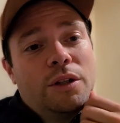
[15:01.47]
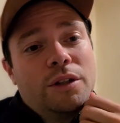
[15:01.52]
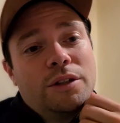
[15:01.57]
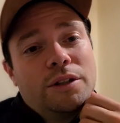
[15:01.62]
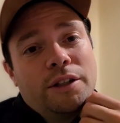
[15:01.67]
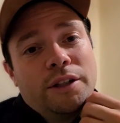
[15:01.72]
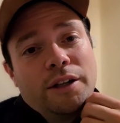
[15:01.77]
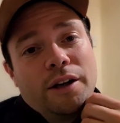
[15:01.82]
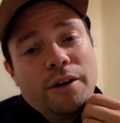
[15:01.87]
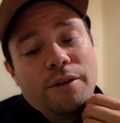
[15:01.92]

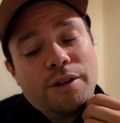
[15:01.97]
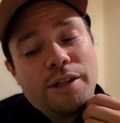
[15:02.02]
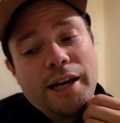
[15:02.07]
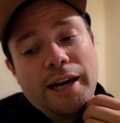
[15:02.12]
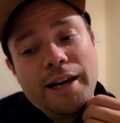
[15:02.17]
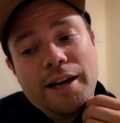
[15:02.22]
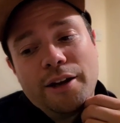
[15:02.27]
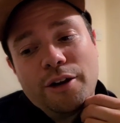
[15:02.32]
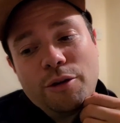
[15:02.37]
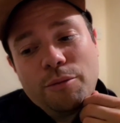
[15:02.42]
you know,
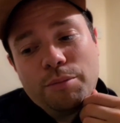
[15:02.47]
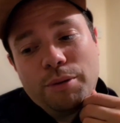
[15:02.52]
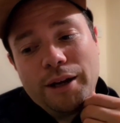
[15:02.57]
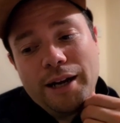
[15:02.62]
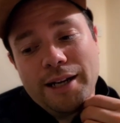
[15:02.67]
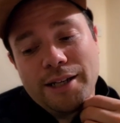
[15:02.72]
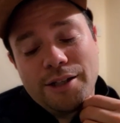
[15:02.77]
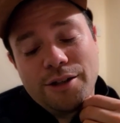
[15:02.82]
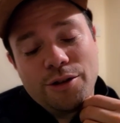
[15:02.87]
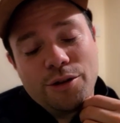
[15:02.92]
taking on
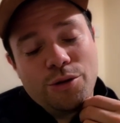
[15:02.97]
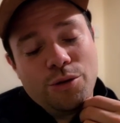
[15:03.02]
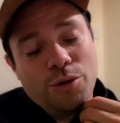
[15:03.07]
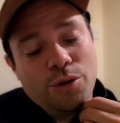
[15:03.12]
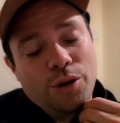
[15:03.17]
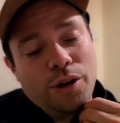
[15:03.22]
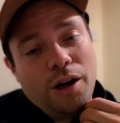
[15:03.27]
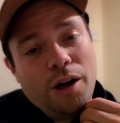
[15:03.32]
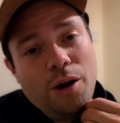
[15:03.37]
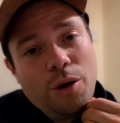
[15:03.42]
players in the
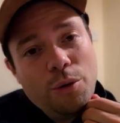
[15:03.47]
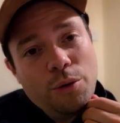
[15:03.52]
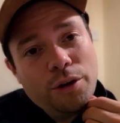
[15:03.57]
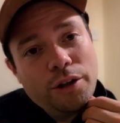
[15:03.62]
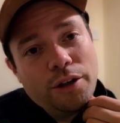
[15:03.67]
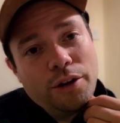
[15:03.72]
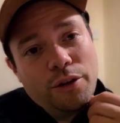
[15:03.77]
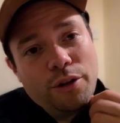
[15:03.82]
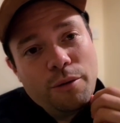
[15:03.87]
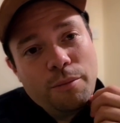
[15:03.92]
corner,
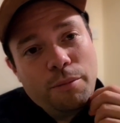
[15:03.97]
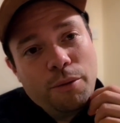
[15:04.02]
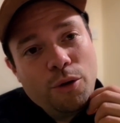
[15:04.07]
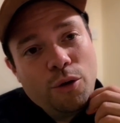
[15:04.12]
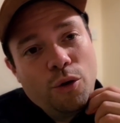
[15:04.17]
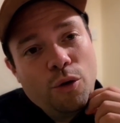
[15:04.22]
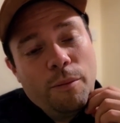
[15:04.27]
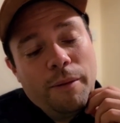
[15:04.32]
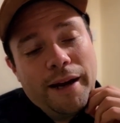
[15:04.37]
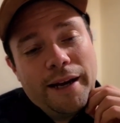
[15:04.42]
holding on the
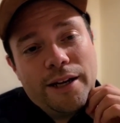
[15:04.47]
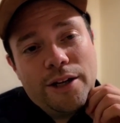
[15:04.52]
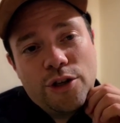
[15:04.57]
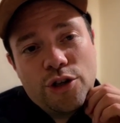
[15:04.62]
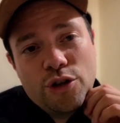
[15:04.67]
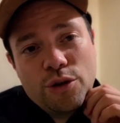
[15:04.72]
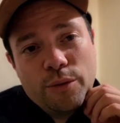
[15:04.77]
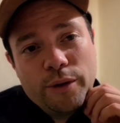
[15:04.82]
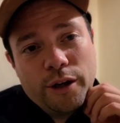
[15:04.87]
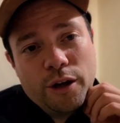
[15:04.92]
ball, making
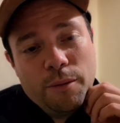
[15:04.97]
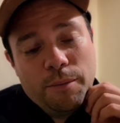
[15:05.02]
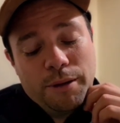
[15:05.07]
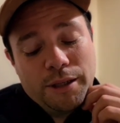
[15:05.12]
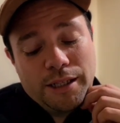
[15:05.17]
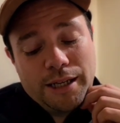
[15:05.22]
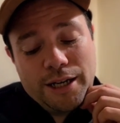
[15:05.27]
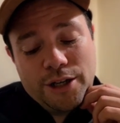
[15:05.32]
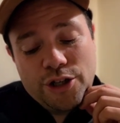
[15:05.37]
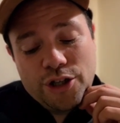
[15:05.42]
sure we got
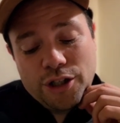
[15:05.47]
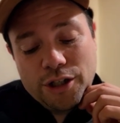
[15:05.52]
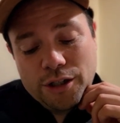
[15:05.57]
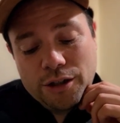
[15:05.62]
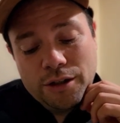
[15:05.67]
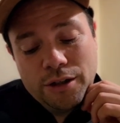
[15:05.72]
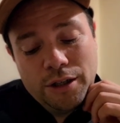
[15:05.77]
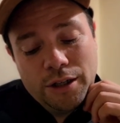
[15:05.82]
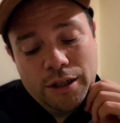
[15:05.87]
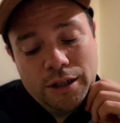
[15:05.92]
possession,